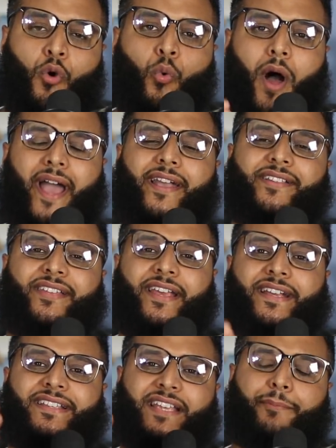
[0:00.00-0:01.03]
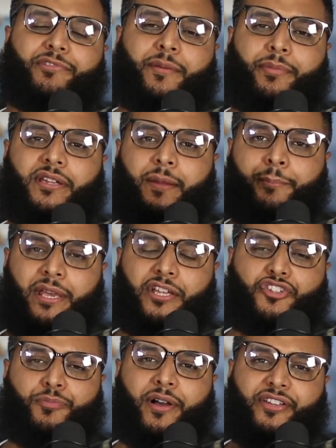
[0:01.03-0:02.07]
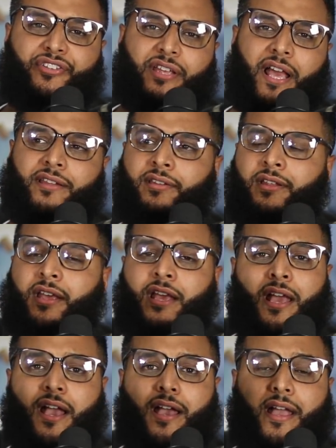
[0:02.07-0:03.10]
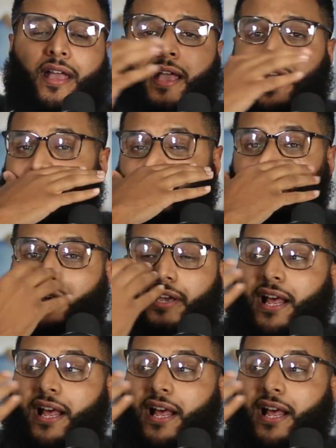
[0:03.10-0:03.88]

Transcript: Why is it acceptable in a beach, but it's not,